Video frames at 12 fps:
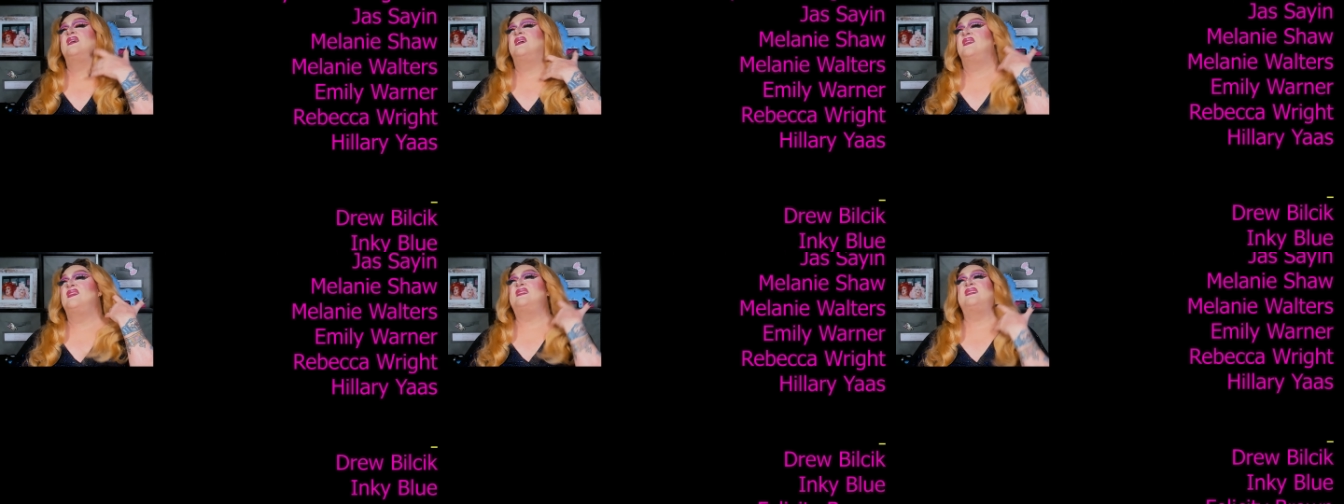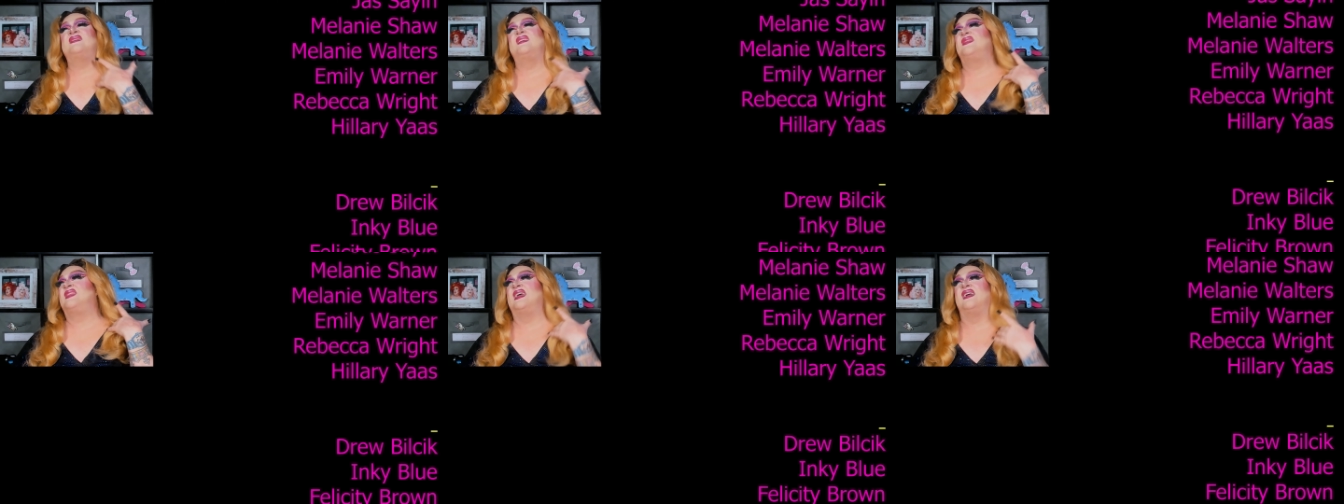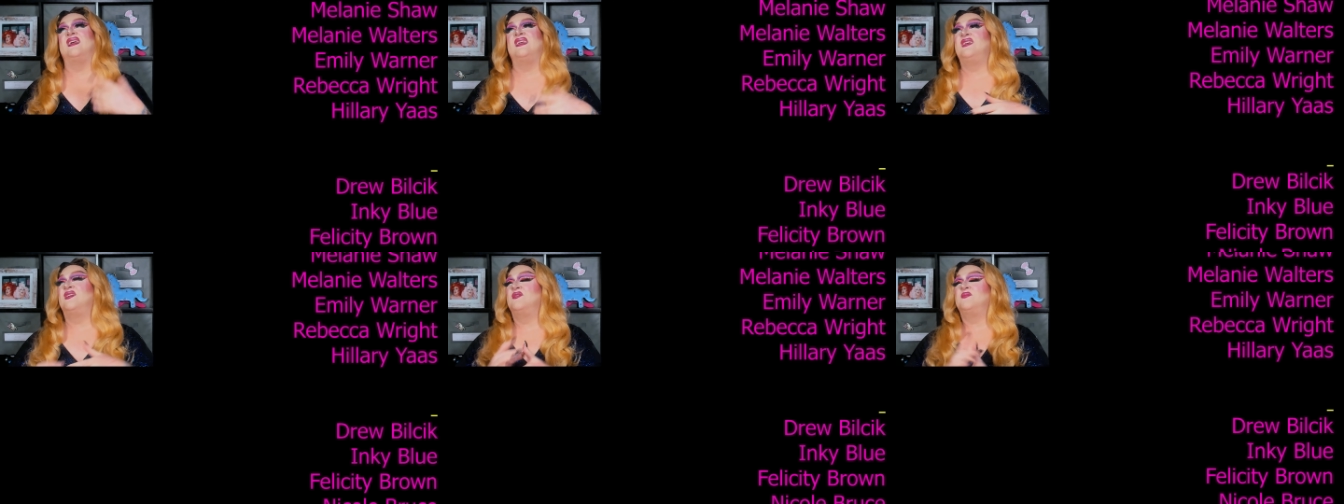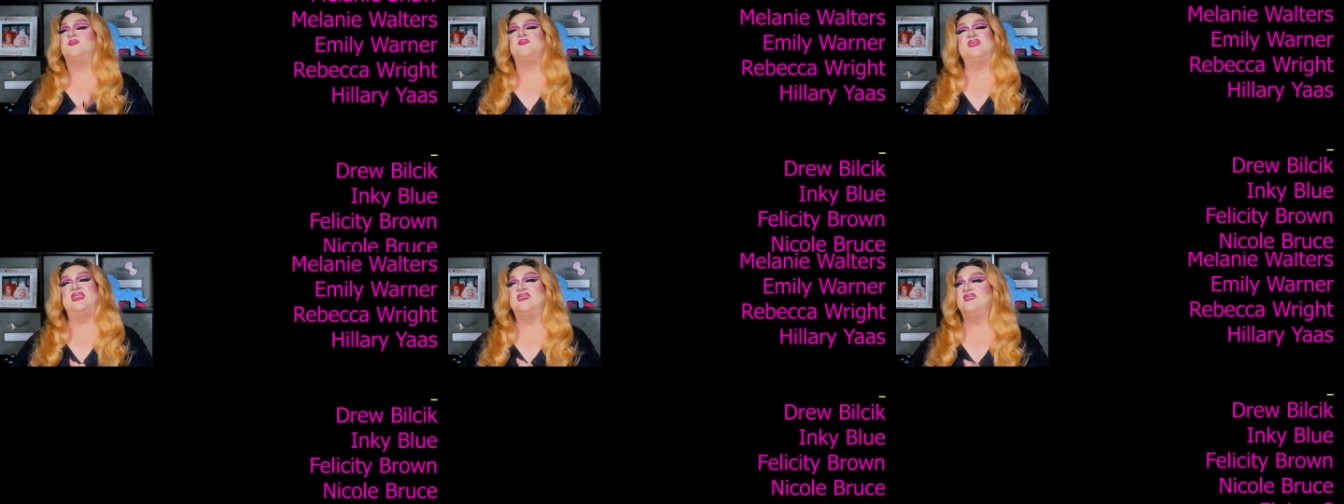this is the thing, you know,
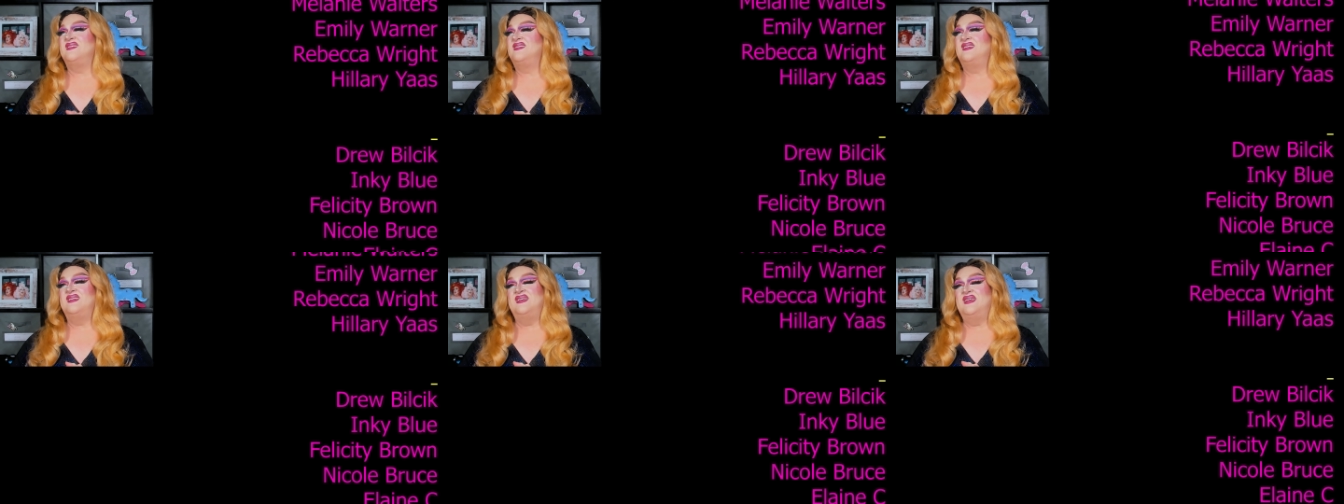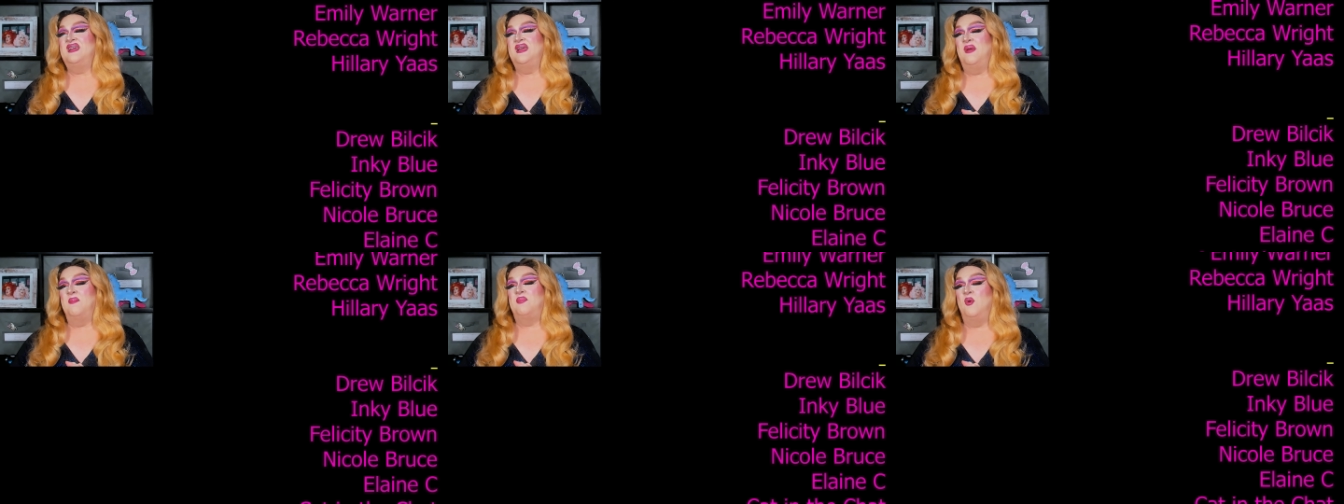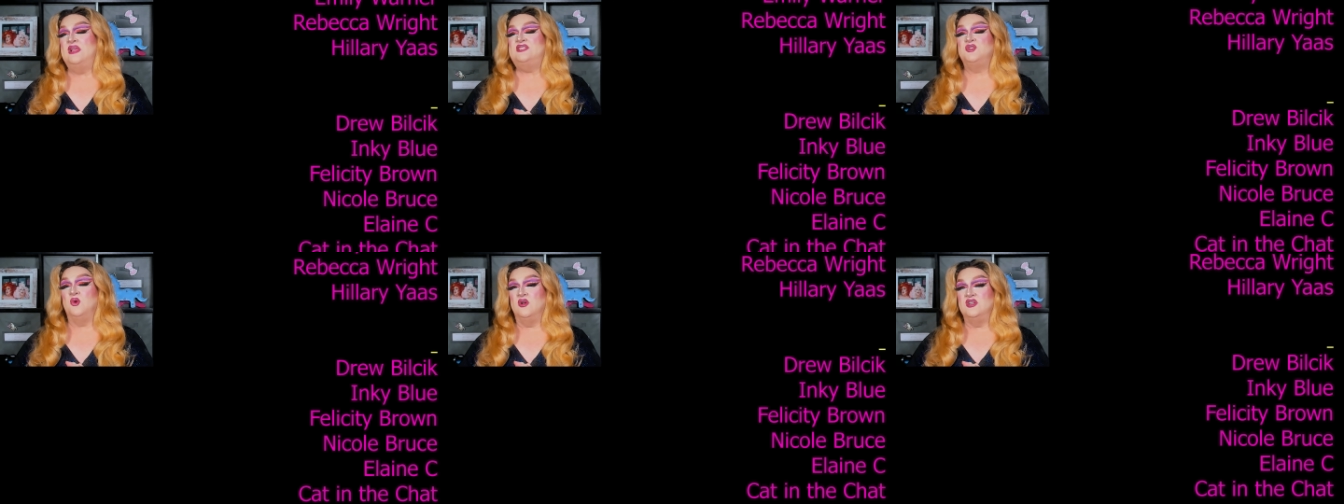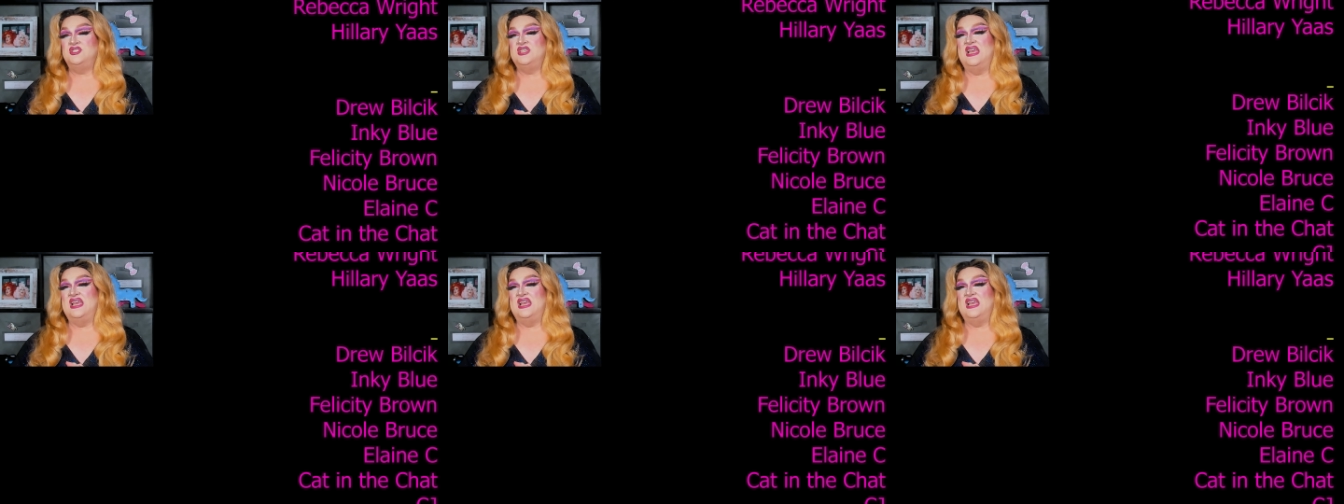Boy George